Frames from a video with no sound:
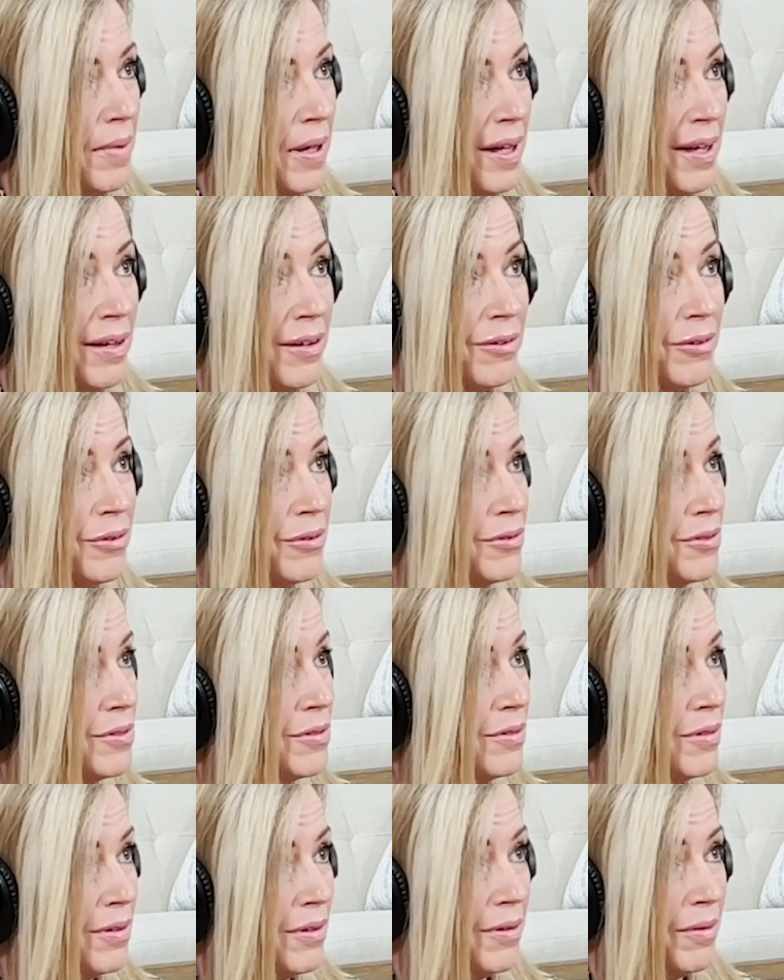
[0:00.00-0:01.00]

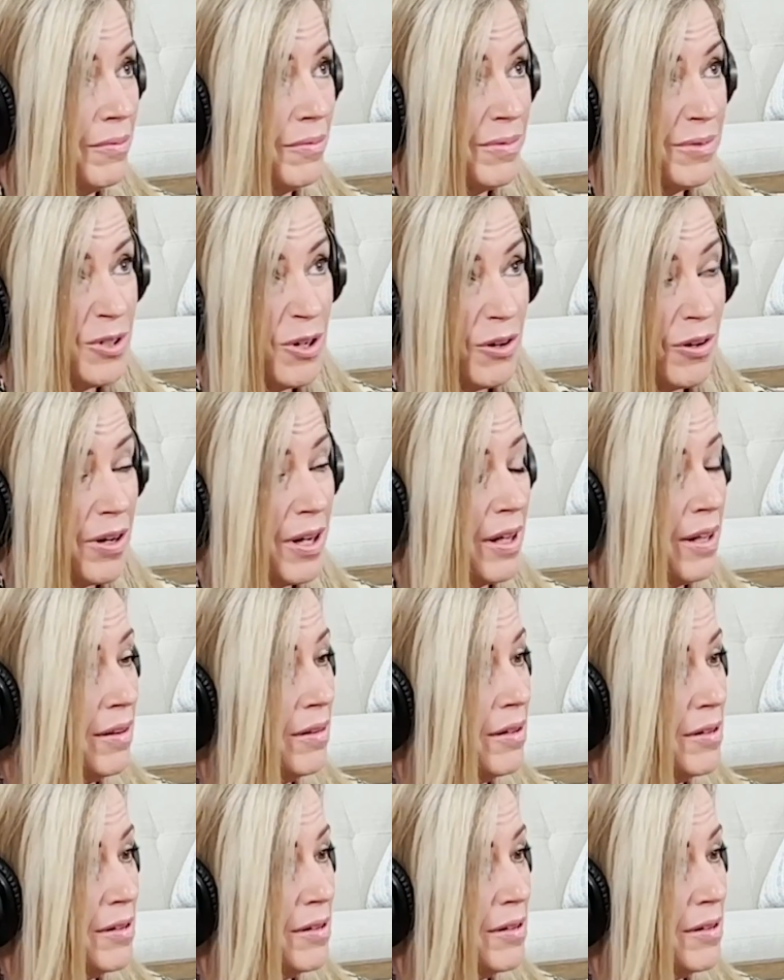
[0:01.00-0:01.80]
Ingles, Target,